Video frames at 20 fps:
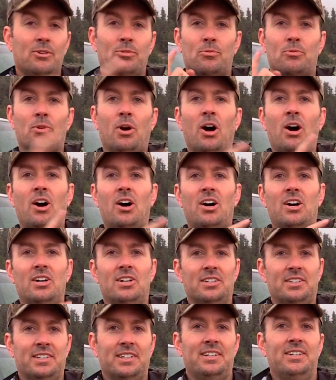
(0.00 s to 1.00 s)

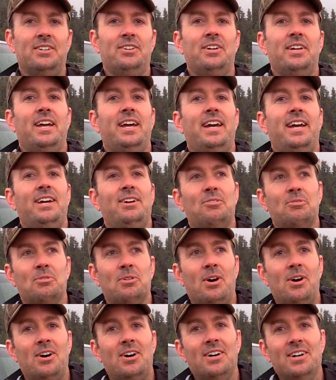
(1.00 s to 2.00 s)
Wrong, okay,
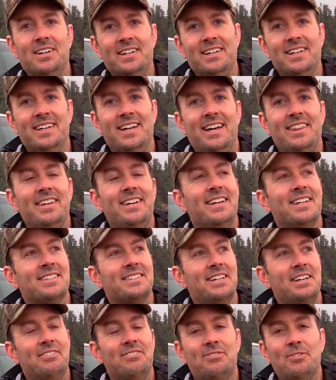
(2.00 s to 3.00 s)
wrong. I think it's
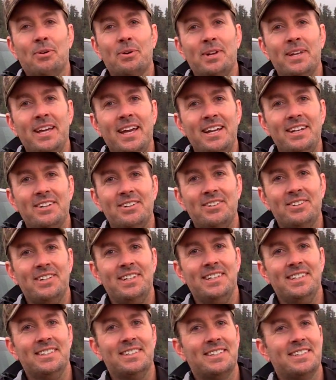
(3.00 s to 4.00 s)
like 48
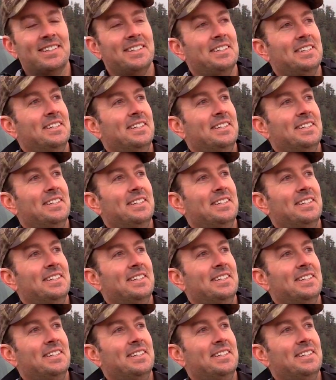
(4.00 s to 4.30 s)
degrees.